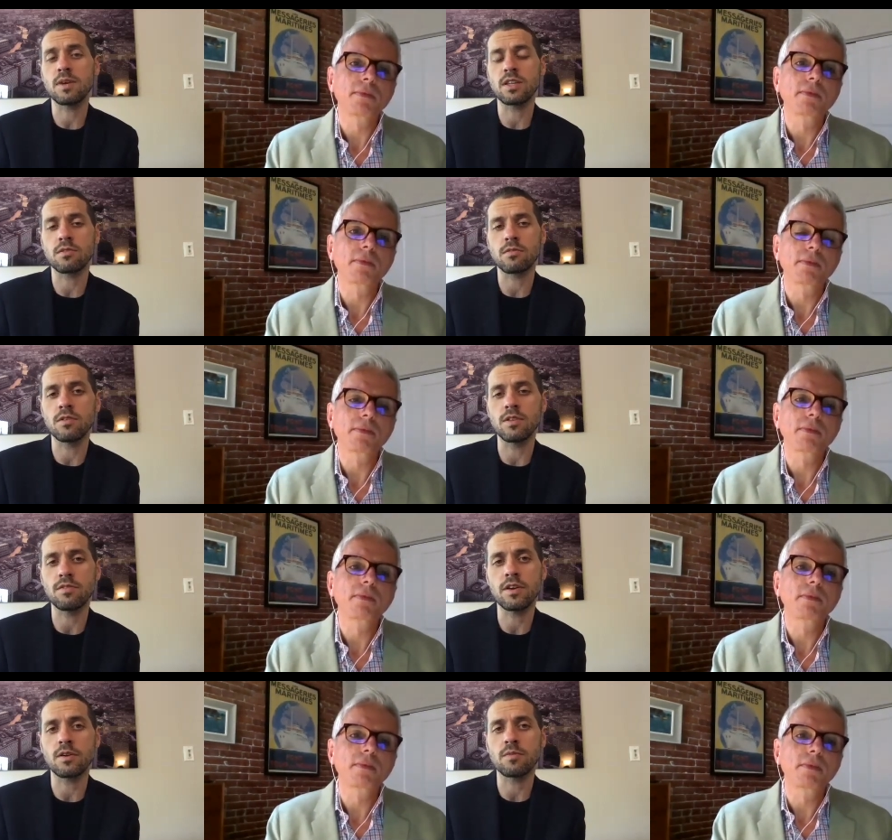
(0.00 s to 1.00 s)
Speaker 1: about the role of
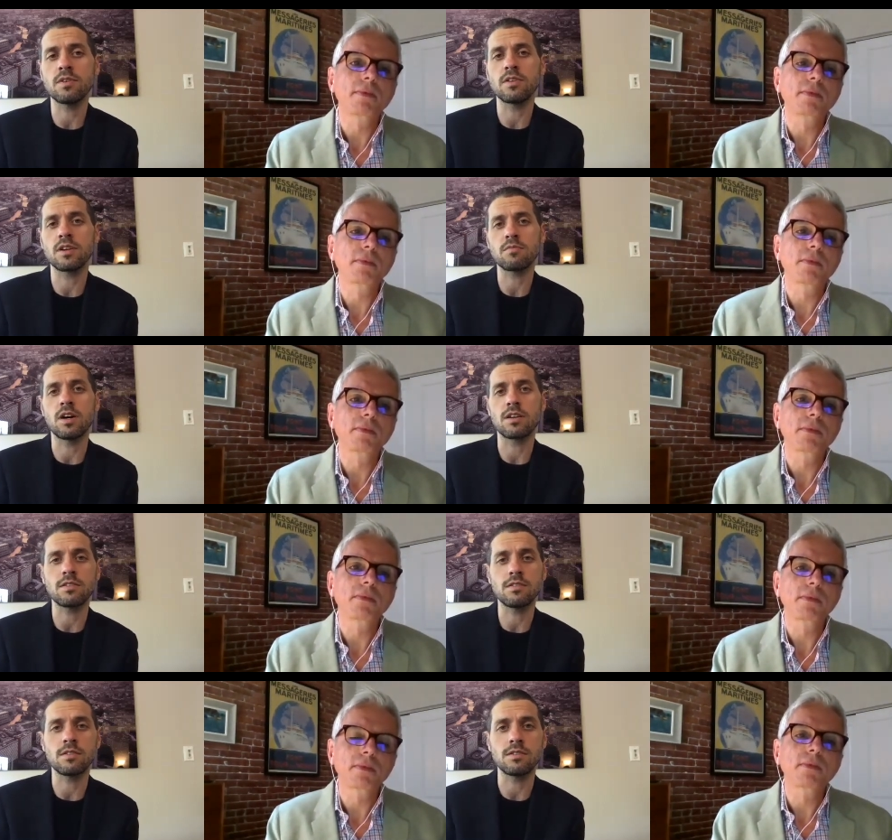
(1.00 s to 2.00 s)
therapeutic
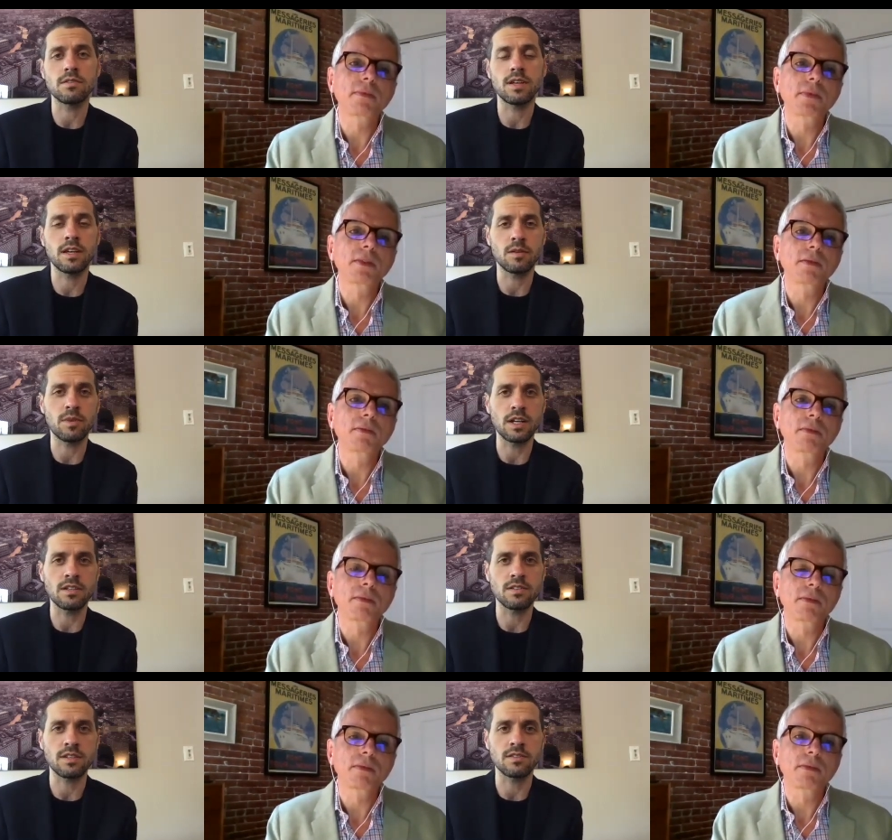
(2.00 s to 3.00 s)
monoclonal
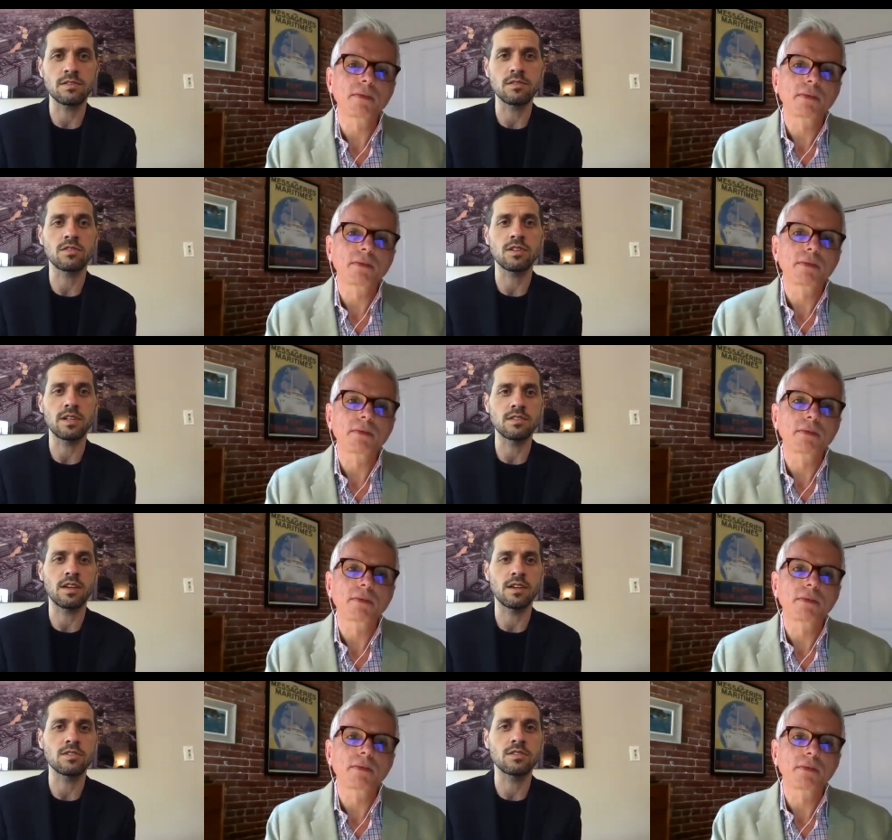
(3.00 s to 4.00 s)
antibodies as neutralizing
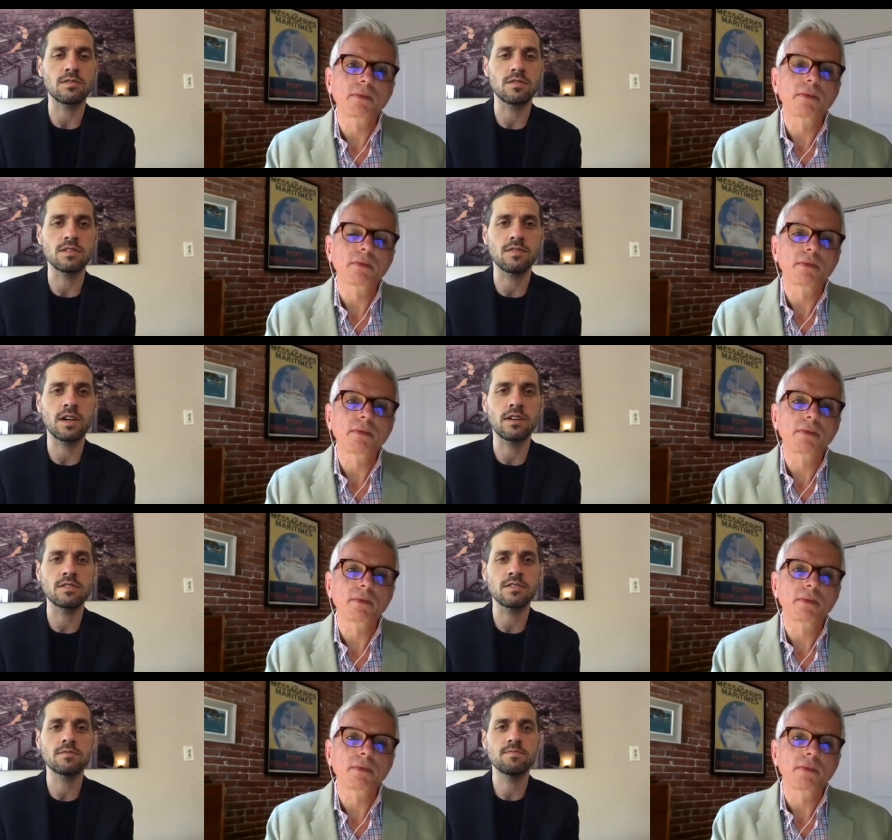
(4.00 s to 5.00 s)
agents for this
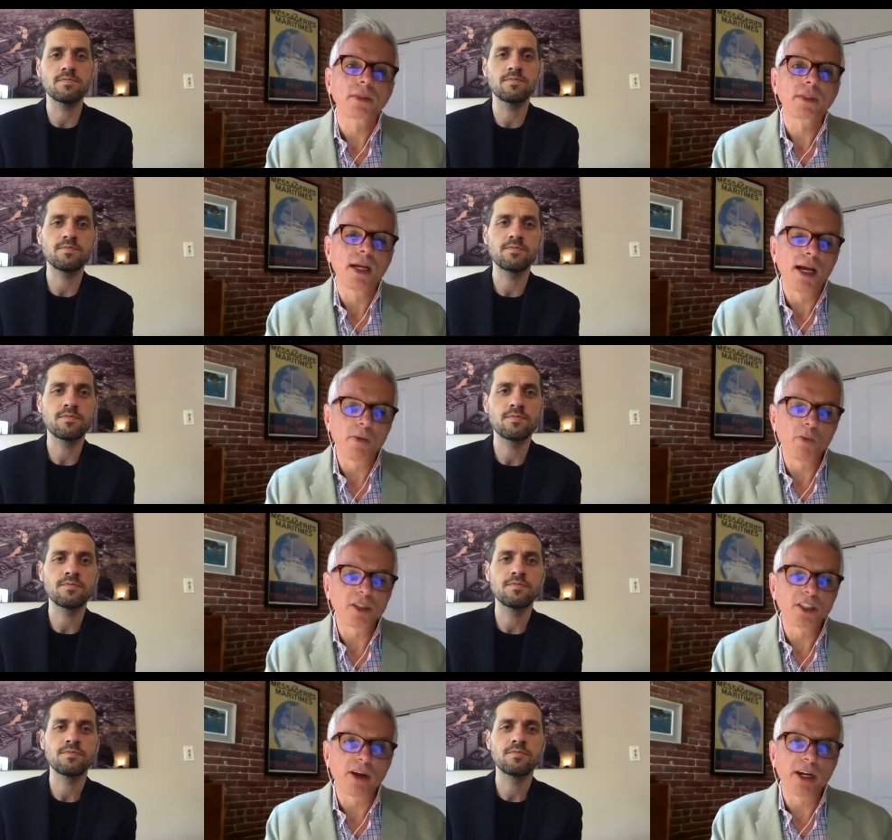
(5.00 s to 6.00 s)
virus
Speaker 2: and
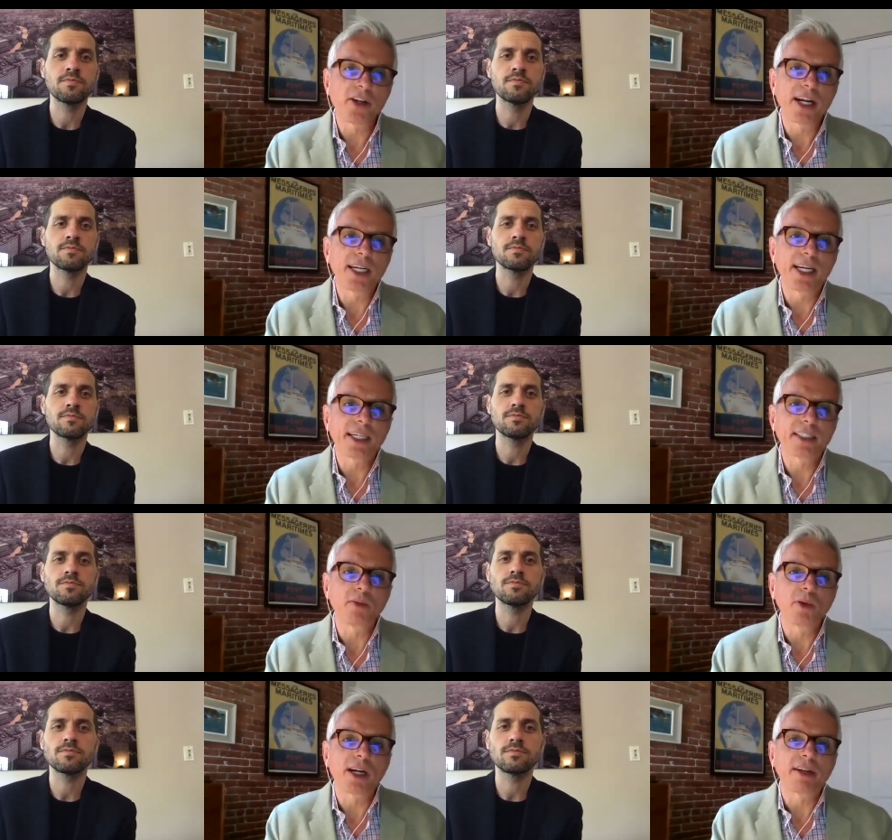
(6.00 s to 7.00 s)
what's your educated guess
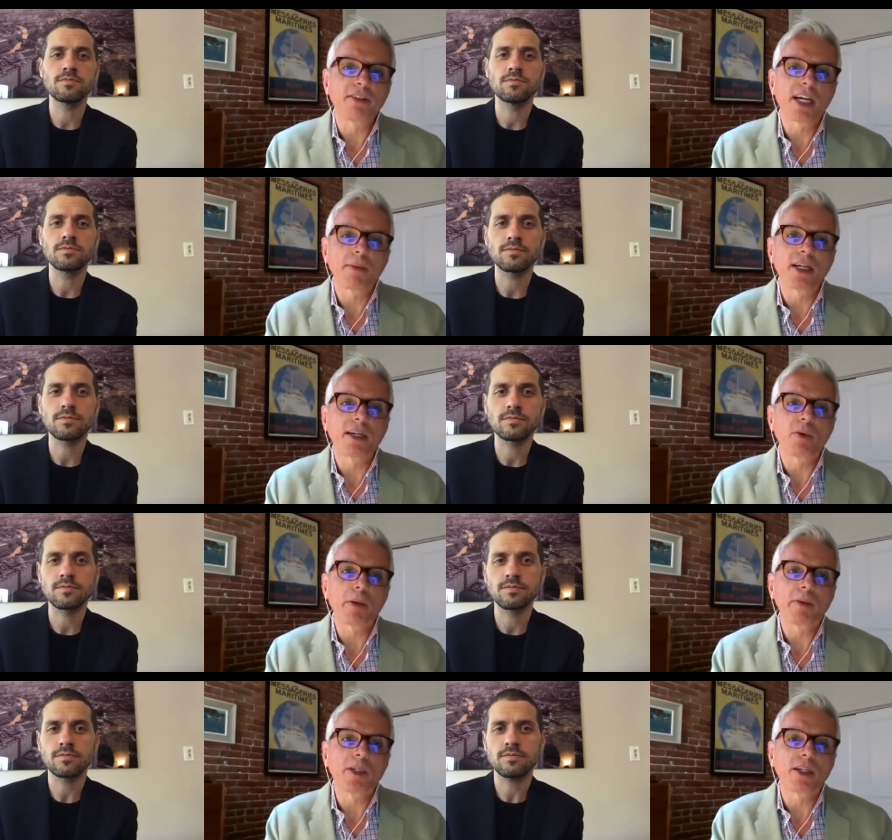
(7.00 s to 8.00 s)
on what kind of timeline
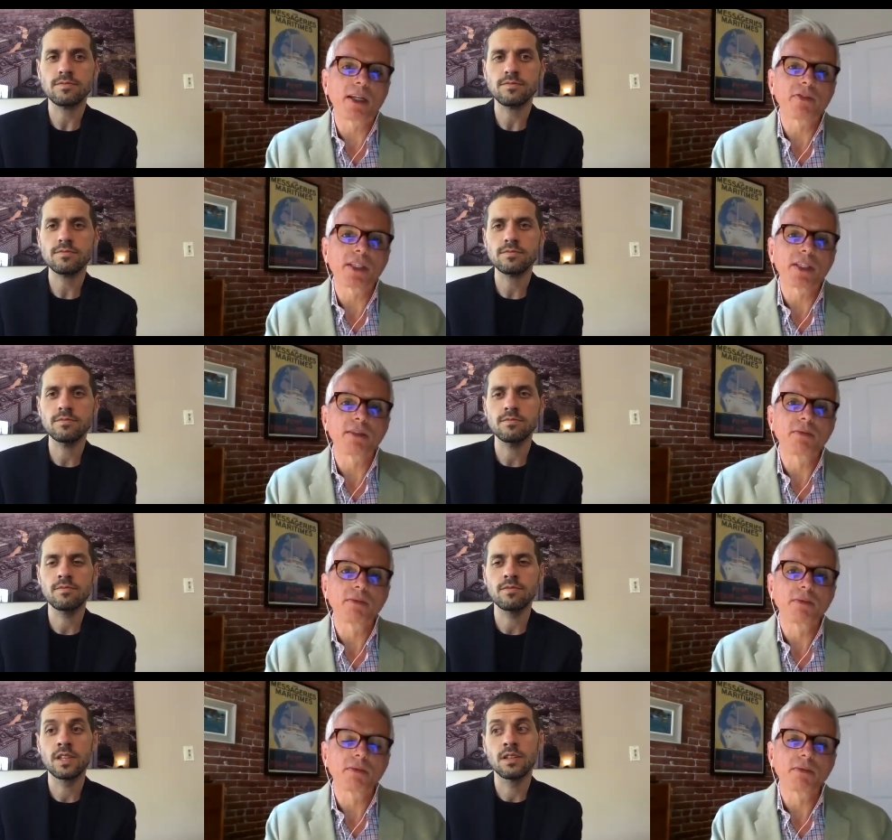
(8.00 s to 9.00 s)
we're looking at for that
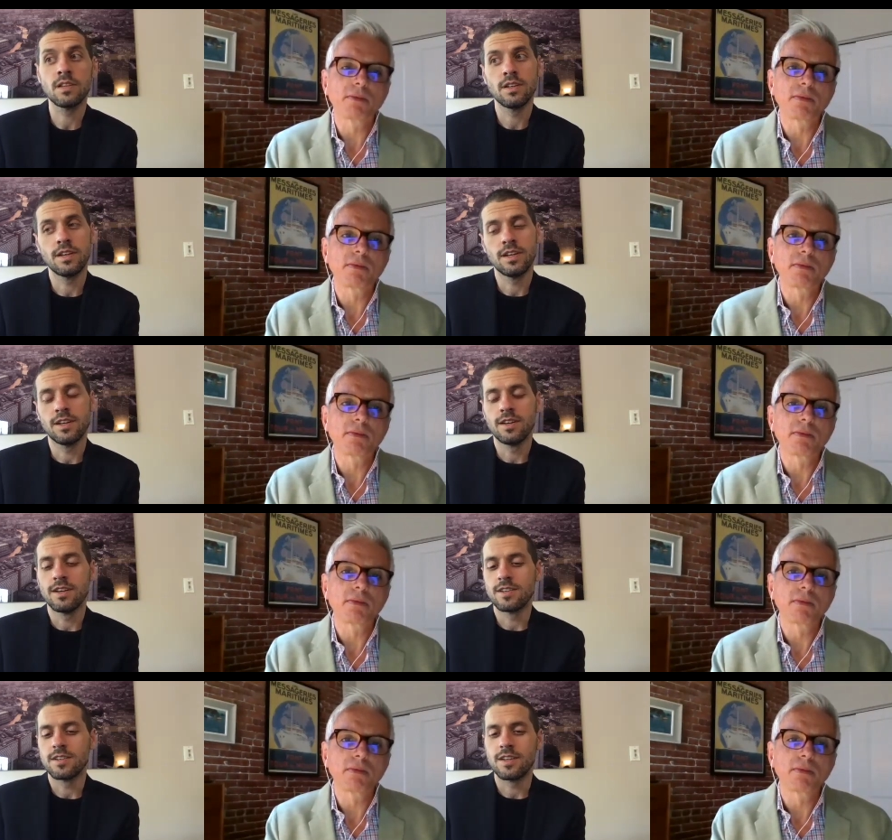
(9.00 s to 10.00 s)

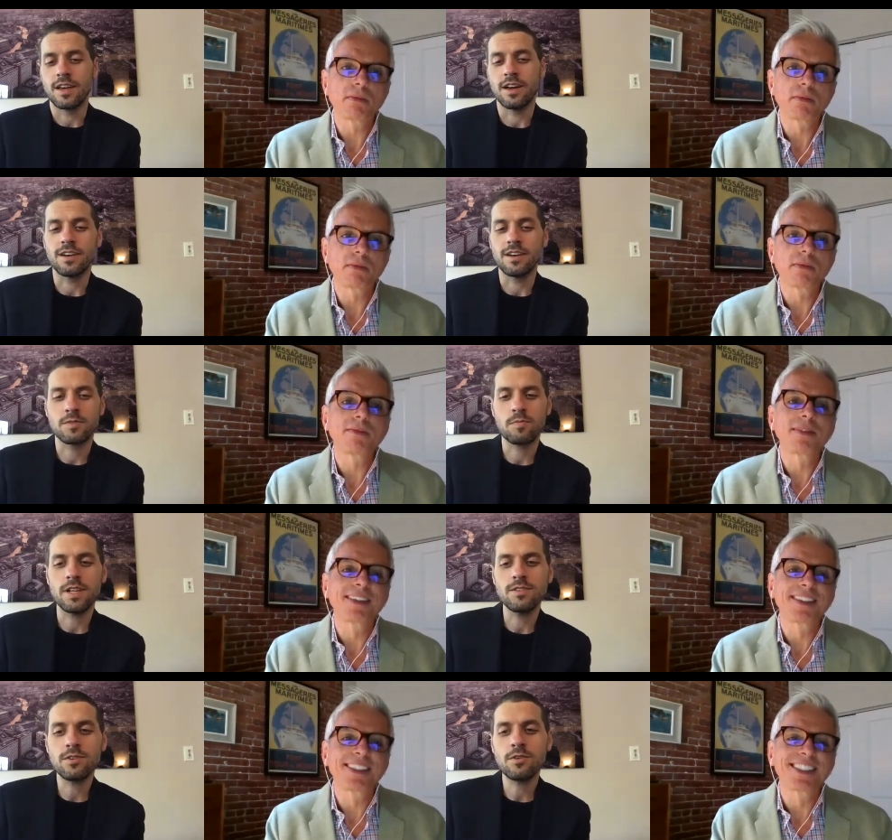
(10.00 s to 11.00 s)
Speaker 1: uh, it
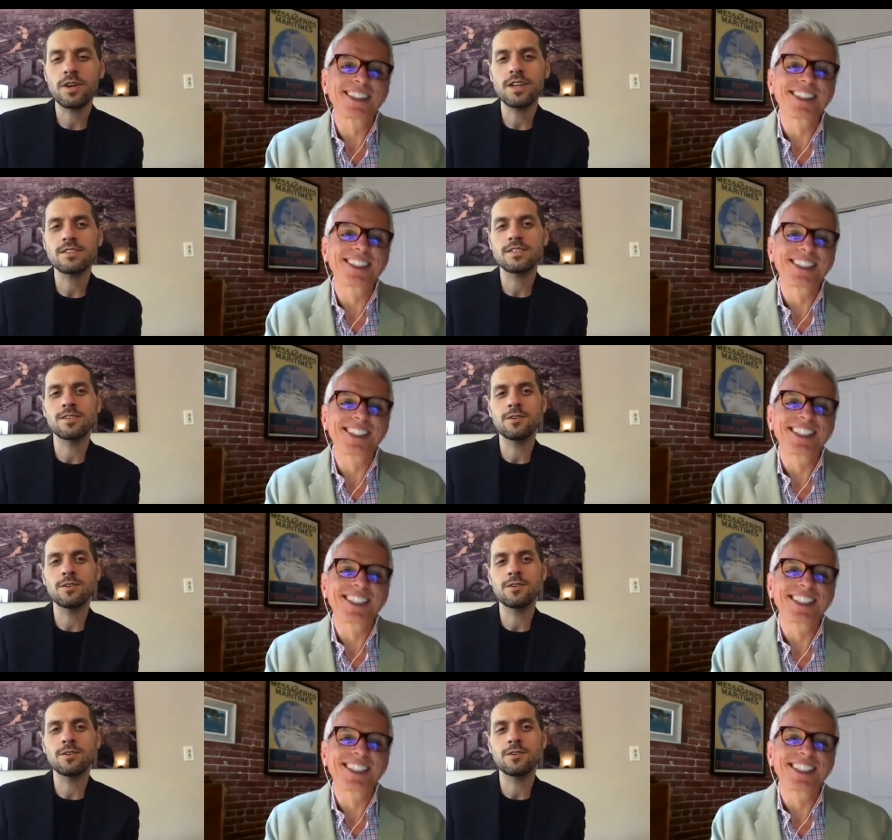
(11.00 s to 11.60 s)
depends who hits